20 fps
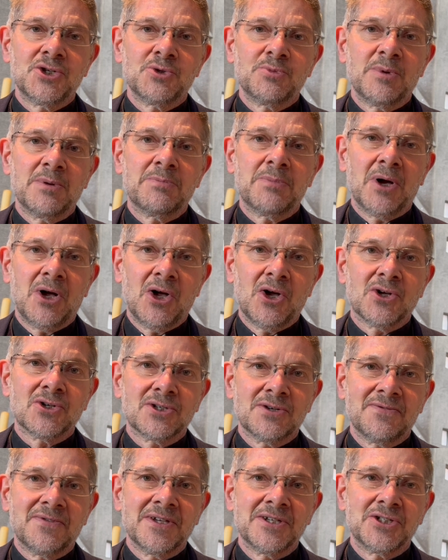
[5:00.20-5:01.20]
to be
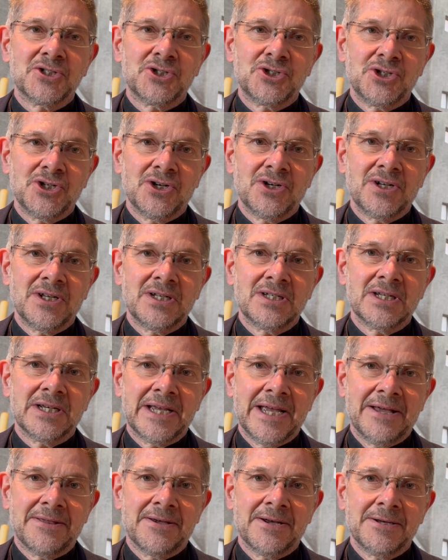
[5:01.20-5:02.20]
part of this journey
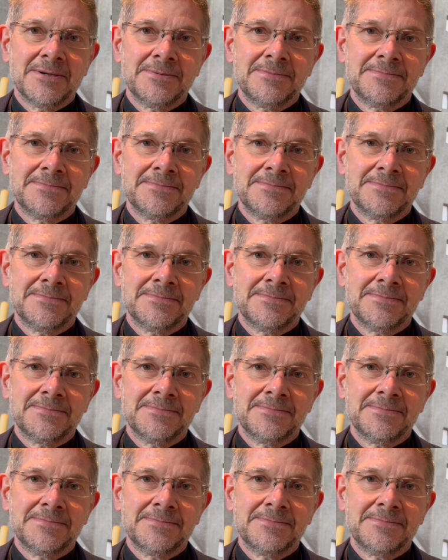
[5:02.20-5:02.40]
together.